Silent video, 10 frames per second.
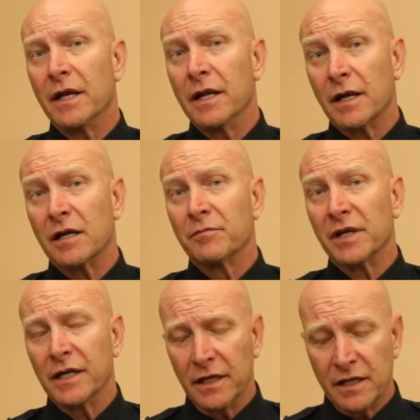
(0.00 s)
in a
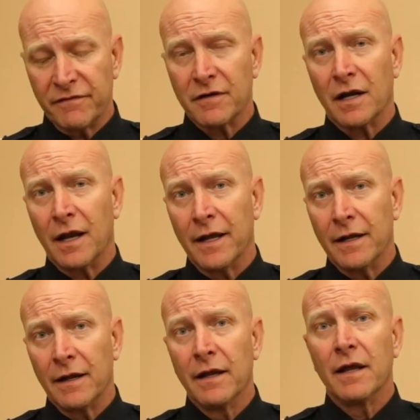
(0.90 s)
completely different
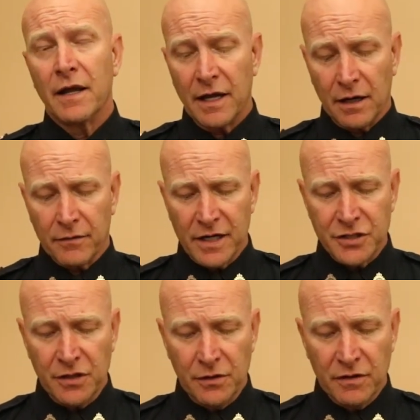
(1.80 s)
light at
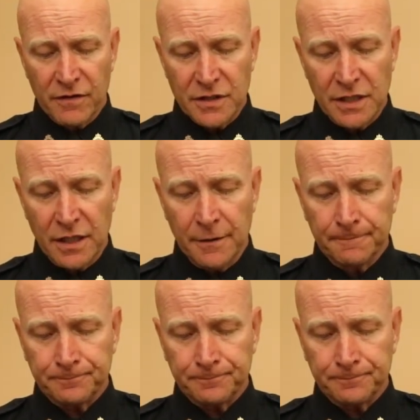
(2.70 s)
Laurentian University.